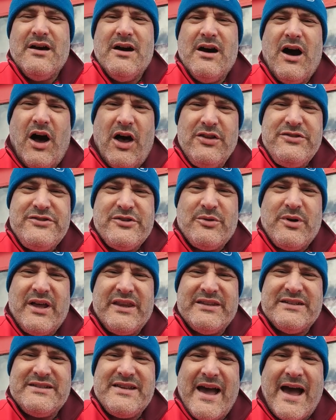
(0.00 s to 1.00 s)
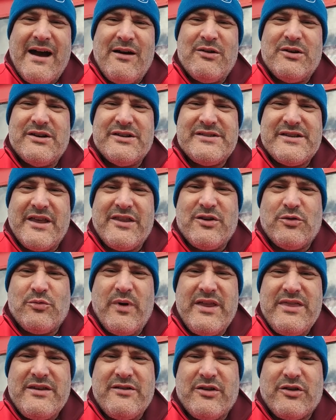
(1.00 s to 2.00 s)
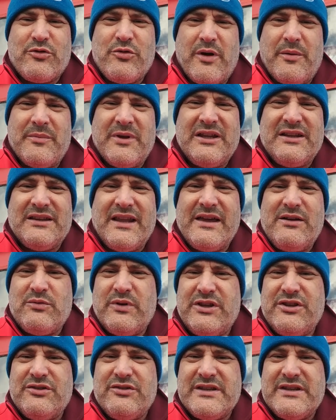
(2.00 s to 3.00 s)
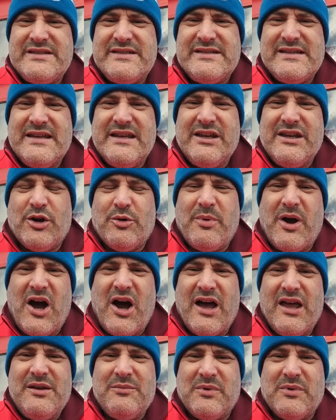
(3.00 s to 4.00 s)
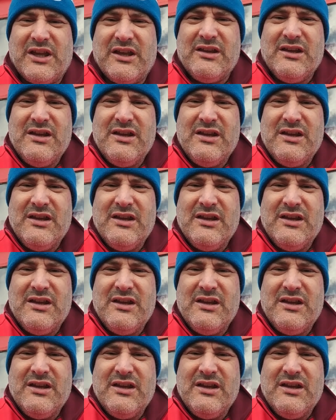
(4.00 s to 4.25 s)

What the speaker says: Also on the tower is other weather equipment, like what you can see here behind me.